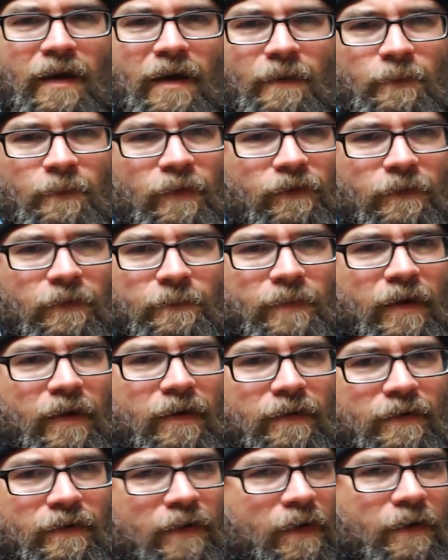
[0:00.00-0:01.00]
mom was a
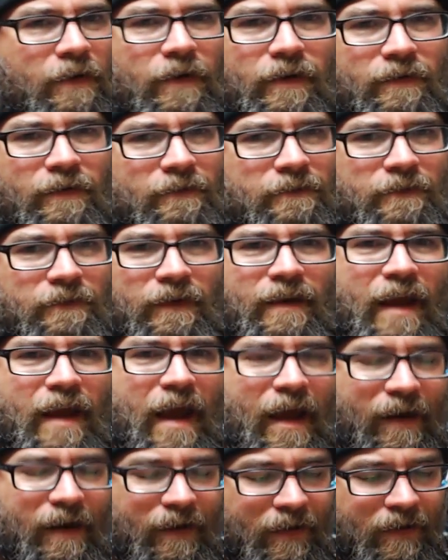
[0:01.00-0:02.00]
big current
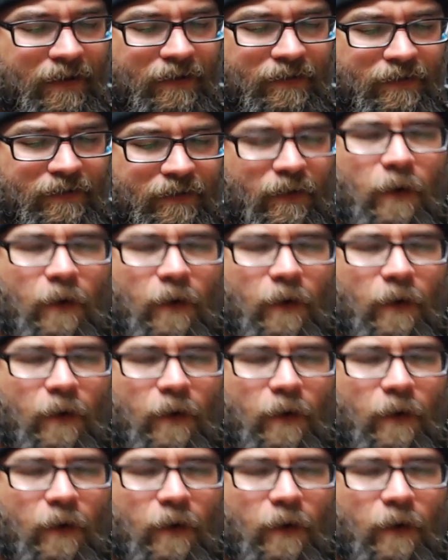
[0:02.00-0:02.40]
fanatic.